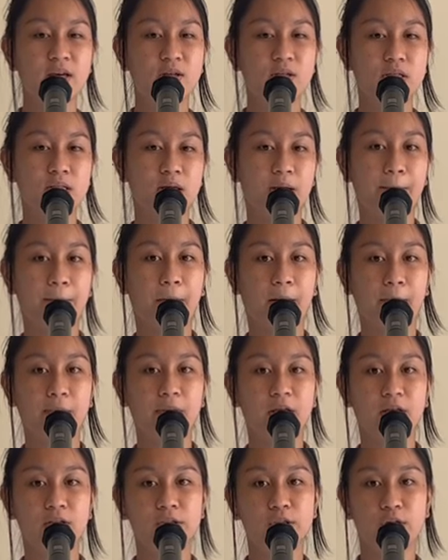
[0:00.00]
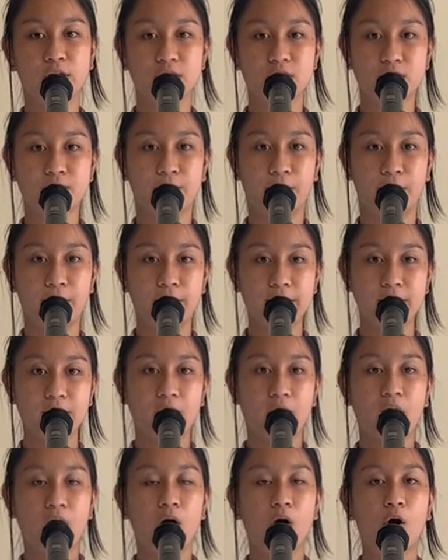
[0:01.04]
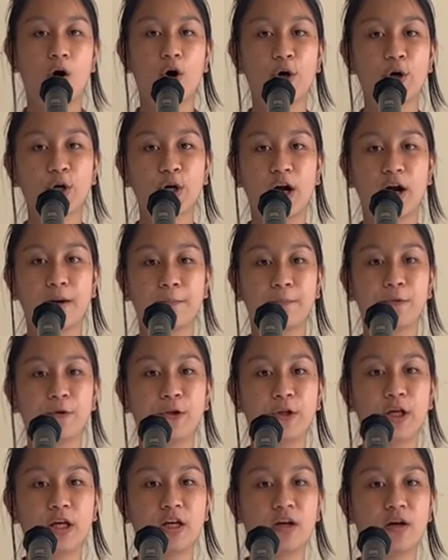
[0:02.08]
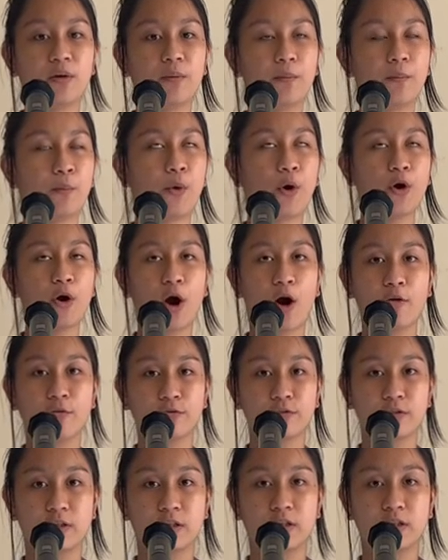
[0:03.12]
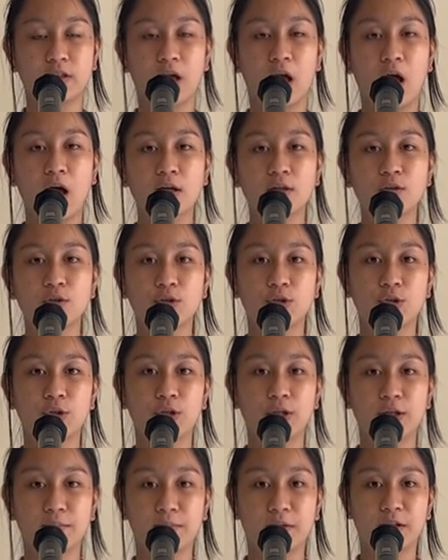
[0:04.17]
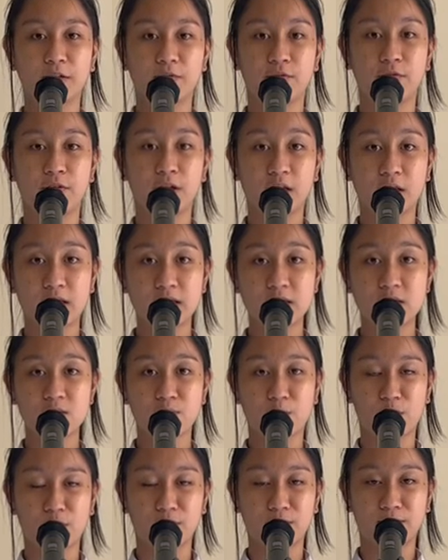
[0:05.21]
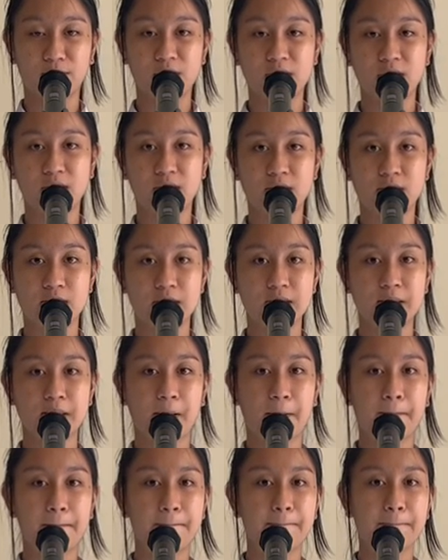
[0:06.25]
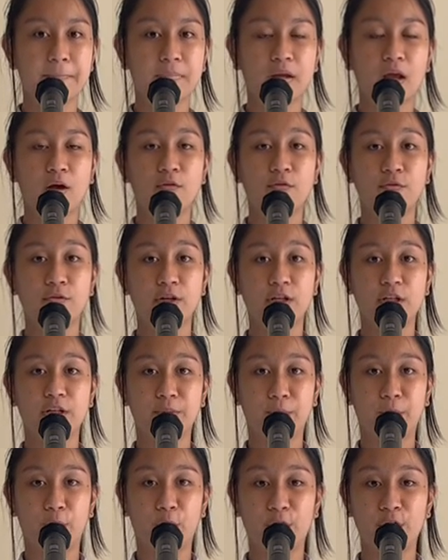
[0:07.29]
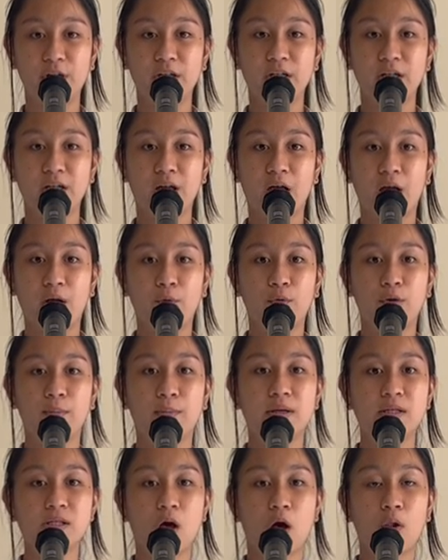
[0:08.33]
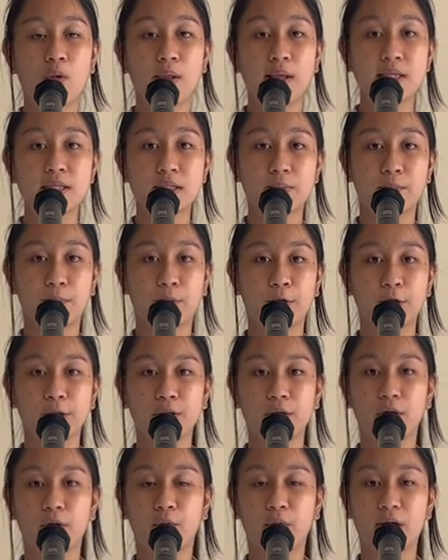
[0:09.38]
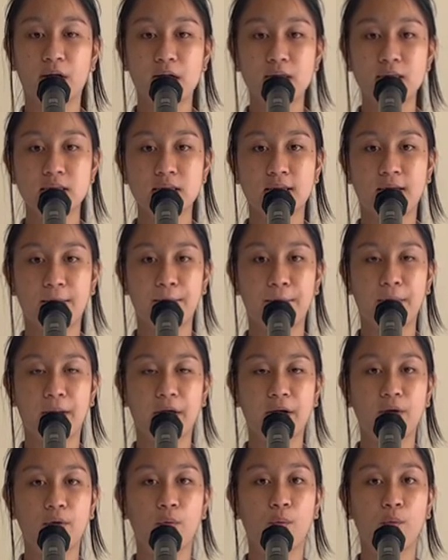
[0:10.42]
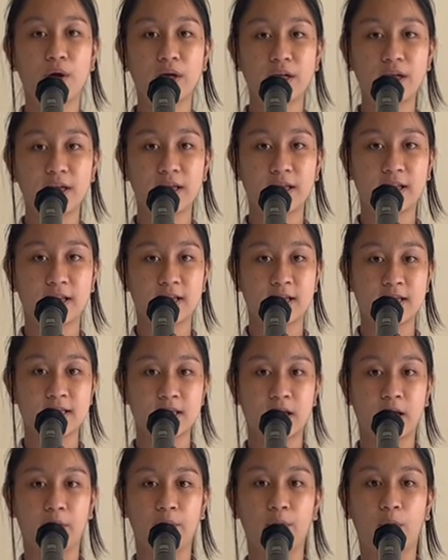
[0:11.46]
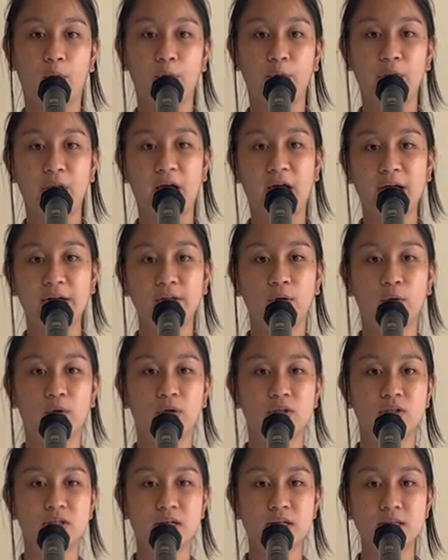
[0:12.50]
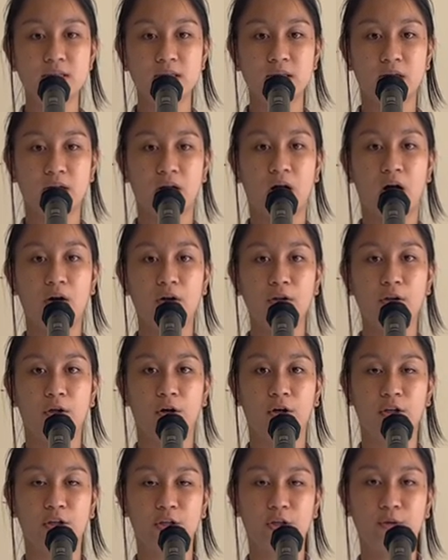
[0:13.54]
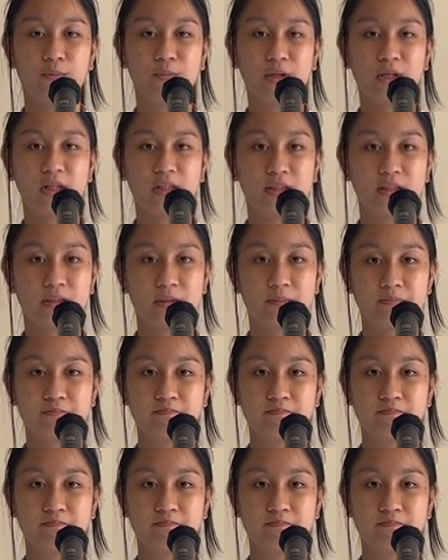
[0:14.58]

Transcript: using public transport or carpooling more often to limit vehicle smoke emissions. Furthermore, we must always support awareness campaigns, whether it is held online or just in our local community.